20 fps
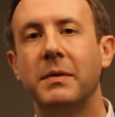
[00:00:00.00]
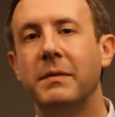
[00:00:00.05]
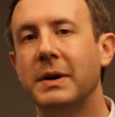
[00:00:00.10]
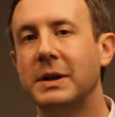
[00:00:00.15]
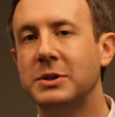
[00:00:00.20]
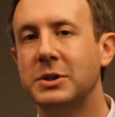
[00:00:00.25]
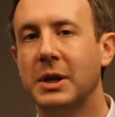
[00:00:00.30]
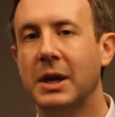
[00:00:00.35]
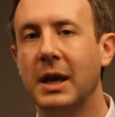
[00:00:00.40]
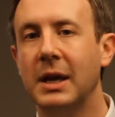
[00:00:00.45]
of
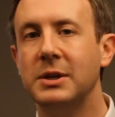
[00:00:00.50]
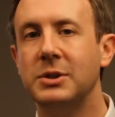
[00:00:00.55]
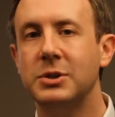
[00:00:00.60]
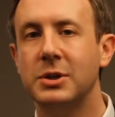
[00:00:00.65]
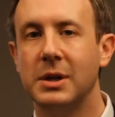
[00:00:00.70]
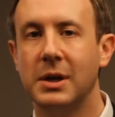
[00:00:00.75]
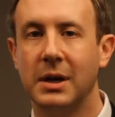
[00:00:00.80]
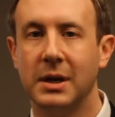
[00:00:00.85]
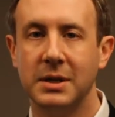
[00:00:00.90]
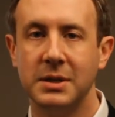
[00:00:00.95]

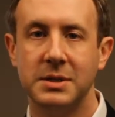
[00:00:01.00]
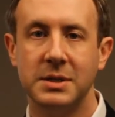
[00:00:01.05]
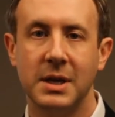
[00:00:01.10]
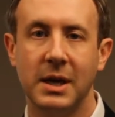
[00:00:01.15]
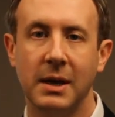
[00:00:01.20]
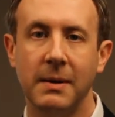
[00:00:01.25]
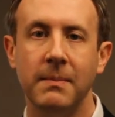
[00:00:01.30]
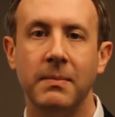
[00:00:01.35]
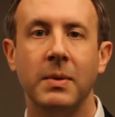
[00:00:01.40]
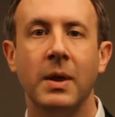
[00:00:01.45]
Education and I
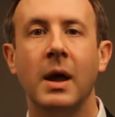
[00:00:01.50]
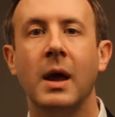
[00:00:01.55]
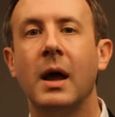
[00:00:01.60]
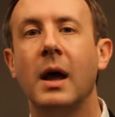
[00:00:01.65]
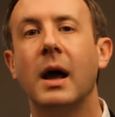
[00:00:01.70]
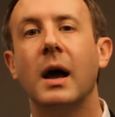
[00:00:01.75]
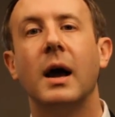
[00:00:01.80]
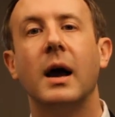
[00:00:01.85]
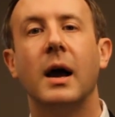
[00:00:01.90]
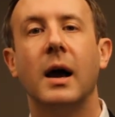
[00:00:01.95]
say,
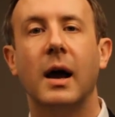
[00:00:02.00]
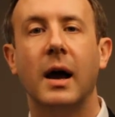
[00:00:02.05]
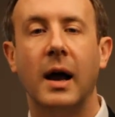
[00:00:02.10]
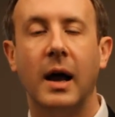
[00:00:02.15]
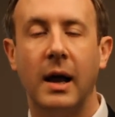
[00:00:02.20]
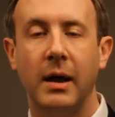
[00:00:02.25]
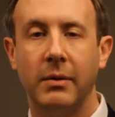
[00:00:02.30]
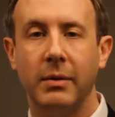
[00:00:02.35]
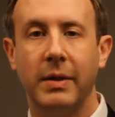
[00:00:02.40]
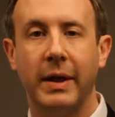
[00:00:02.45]

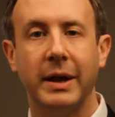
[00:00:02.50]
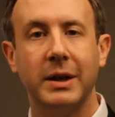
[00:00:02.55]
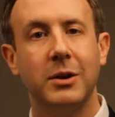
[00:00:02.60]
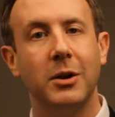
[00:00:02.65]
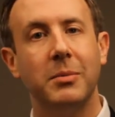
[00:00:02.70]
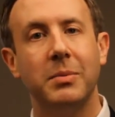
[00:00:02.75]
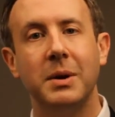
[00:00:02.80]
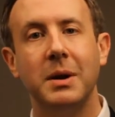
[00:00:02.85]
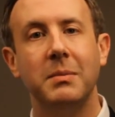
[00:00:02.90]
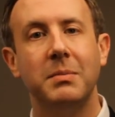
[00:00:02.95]
I would like to
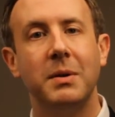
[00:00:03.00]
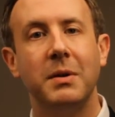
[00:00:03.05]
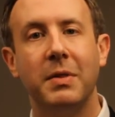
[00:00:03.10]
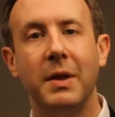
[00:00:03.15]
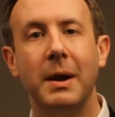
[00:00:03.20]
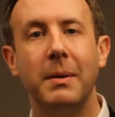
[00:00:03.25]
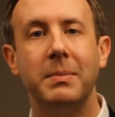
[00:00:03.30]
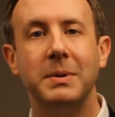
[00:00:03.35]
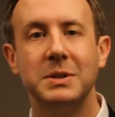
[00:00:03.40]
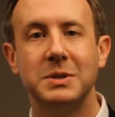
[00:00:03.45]
open a
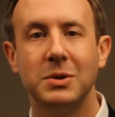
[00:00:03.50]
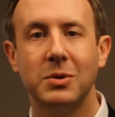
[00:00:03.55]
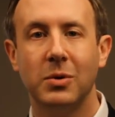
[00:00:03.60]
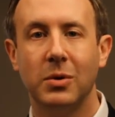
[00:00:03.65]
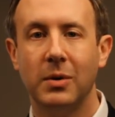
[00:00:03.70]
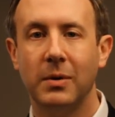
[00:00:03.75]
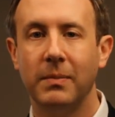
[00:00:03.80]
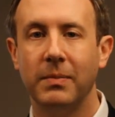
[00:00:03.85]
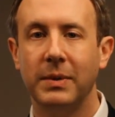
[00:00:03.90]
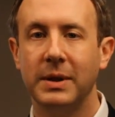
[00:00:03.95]
hypnotherapy
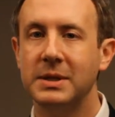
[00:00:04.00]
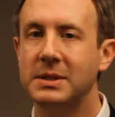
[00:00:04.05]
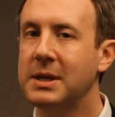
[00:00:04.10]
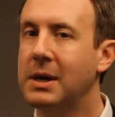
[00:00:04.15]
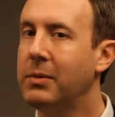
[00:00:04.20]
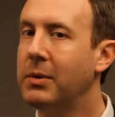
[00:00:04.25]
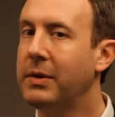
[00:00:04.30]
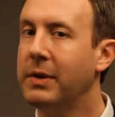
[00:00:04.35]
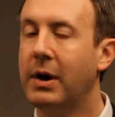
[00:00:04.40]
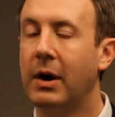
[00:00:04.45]
school. And they
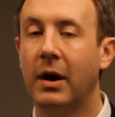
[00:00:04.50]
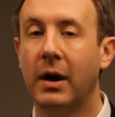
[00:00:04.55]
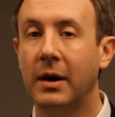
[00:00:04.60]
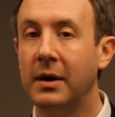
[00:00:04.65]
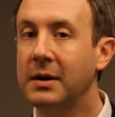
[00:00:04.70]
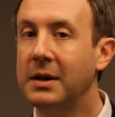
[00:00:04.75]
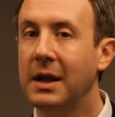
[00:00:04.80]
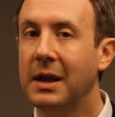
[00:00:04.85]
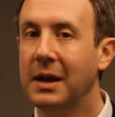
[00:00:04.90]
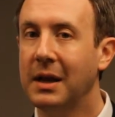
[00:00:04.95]
say, well, there
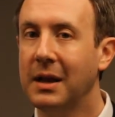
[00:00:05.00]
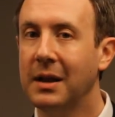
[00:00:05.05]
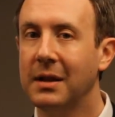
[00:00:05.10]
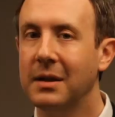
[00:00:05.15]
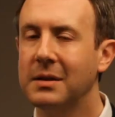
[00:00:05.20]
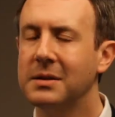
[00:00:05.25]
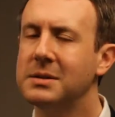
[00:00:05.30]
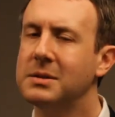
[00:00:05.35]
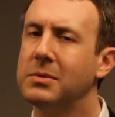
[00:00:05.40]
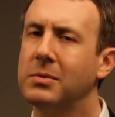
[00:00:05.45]
aren't any.
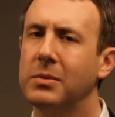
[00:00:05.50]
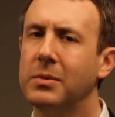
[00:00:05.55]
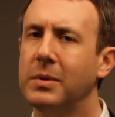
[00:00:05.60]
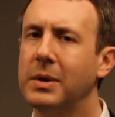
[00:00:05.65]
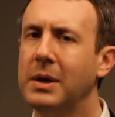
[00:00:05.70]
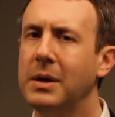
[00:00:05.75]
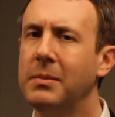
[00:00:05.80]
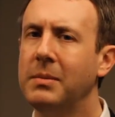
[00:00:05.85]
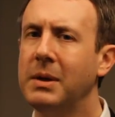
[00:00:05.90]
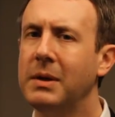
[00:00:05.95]
I said, well, what
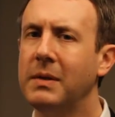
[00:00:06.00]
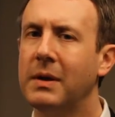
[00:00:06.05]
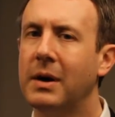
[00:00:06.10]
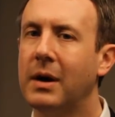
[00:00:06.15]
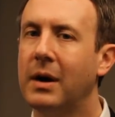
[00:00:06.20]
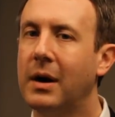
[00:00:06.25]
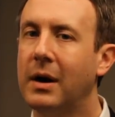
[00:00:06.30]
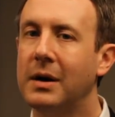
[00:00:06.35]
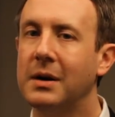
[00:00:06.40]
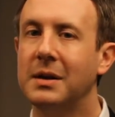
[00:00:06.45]
do you mean there
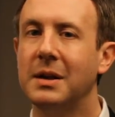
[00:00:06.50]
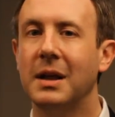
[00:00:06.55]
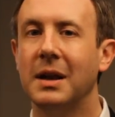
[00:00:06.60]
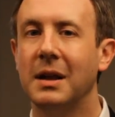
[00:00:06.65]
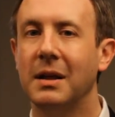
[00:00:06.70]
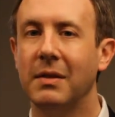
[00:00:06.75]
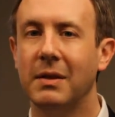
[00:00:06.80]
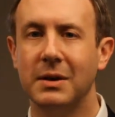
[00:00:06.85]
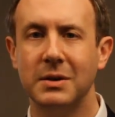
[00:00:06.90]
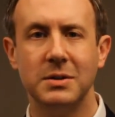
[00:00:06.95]
aren't
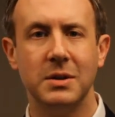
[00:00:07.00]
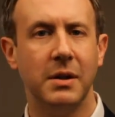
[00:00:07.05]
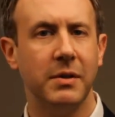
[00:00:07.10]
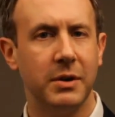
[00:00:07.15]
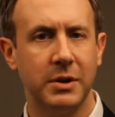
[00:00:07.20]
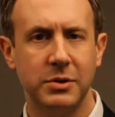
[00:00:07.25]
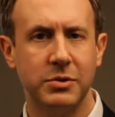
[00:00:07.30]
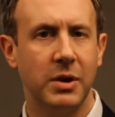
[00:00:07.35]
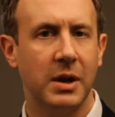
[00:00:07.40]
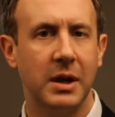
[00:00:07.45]
any? There's
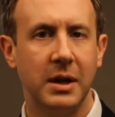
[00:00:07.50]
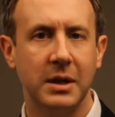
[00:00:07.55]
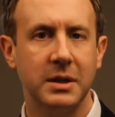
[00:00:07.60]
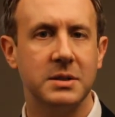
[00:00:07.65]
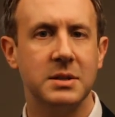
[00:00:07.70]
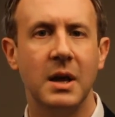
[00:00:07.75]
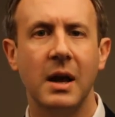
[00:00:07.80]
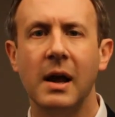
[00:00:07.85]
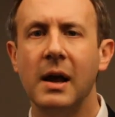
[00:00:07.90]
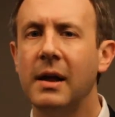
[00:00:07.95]
other
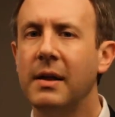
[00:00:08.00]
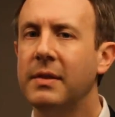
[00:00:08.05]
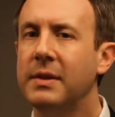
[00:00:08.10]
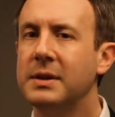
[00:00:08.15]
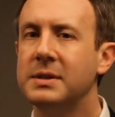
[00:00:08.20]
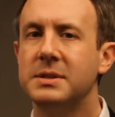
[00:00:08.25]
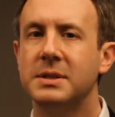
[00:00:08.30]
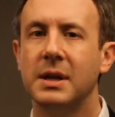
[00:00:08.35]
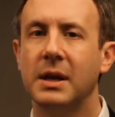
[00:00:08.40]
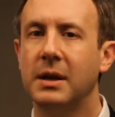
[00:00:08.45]
trainings.
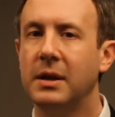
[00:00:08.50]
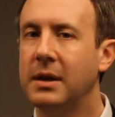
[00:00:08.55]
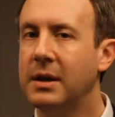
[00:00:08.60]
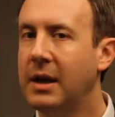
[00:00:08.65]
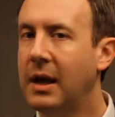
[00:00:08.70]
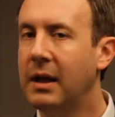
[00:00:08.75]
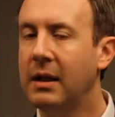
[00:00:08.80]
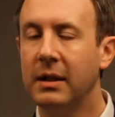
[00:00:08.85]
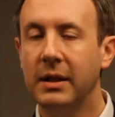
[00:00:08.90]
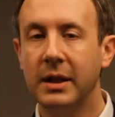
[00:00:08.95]
They said,
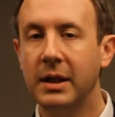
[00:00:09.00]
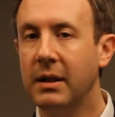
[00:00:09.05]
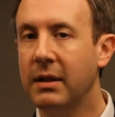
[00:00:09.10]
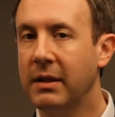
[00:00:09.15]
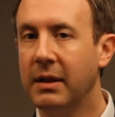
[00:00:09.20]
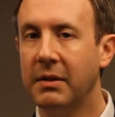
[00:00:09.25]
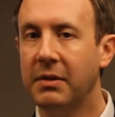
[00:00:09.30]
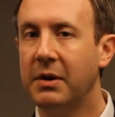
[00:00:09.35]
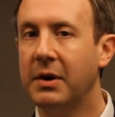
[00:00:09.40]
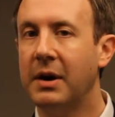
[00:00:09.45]
not
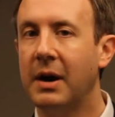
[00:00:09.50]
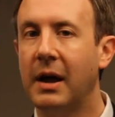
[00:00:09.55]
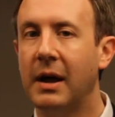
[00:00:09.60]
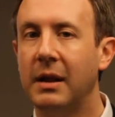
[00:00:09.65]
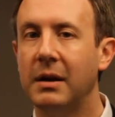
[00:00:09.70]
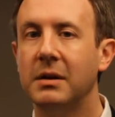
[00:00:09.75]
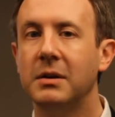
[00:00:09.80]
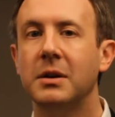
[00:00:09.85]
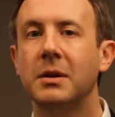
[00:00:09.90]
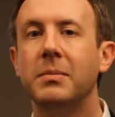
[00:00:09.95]
legally they're not.
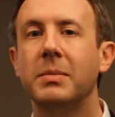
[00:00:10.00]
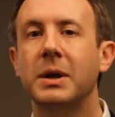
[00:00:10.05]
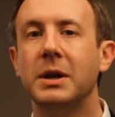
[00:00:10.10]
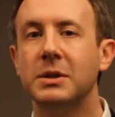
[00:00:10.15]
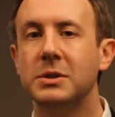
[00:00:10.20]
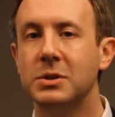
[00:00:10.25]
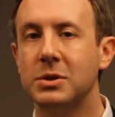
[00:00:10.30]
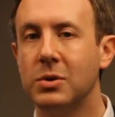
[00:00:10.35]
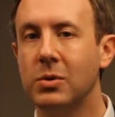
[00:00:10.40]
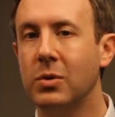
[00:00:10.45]
To be a
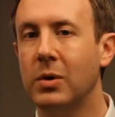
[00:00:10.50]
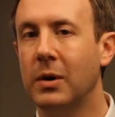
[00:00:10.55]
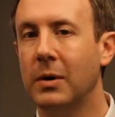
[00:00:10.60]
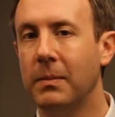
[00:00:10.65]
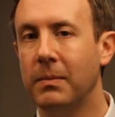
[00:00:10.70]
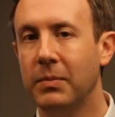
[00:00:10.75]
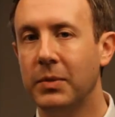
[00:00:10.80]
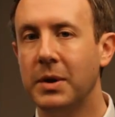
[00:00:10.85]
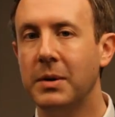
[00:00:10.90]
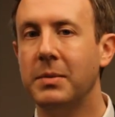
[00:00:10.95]

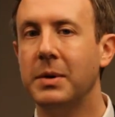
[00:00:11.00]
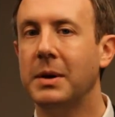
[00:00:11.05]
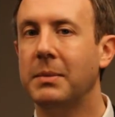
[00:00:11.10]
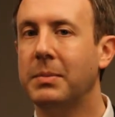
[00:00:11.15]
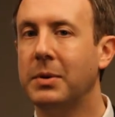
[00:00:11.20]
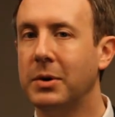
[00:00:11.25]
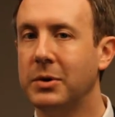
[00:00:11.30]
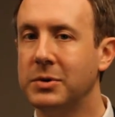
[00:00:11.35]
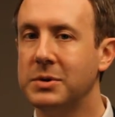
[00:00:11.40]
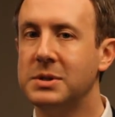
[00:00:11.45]
school, to be a
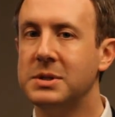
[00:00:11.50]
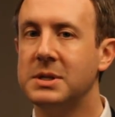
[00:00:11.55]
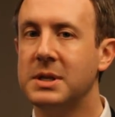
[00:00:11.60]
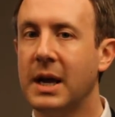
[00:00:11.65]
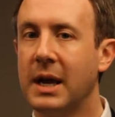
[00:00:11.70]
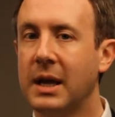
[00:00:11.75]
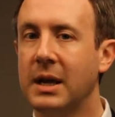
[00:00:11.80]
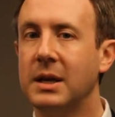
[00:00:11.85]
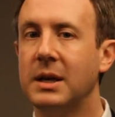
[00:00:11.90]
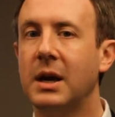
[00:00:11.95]

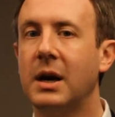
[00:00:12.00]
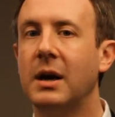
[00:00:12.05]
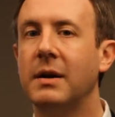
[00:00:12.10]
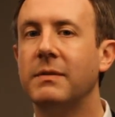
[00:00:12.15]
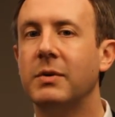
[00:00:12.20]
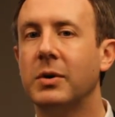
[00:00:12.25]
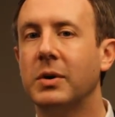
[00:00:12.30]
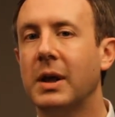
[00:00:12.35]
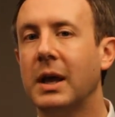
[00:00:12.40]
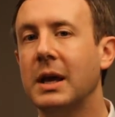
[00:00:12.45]
post-secondary
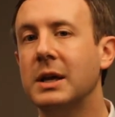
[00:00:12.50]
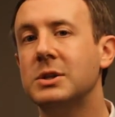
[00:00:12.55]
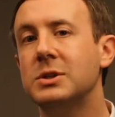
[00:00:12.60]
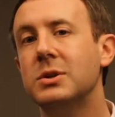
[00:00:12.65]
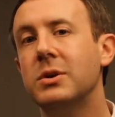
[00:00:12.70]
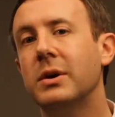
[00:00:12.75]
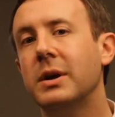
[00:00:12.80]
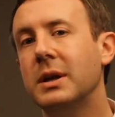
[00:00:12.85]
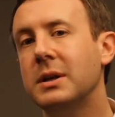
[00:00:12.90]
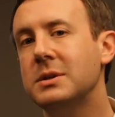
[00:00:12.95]

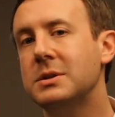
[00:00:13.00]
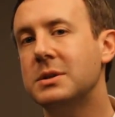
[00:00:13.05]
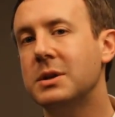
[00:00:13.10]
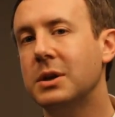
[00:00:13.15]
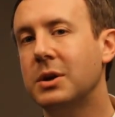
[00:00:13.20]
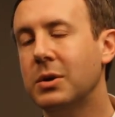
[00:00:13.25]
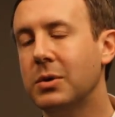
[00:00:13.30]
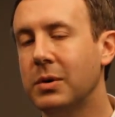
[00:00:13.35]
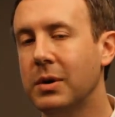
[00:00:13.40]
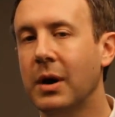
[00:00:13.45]
vocational
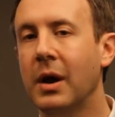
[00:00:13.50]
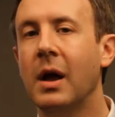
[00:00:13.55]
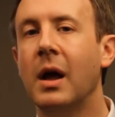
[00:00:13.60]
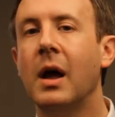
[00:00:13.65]
institute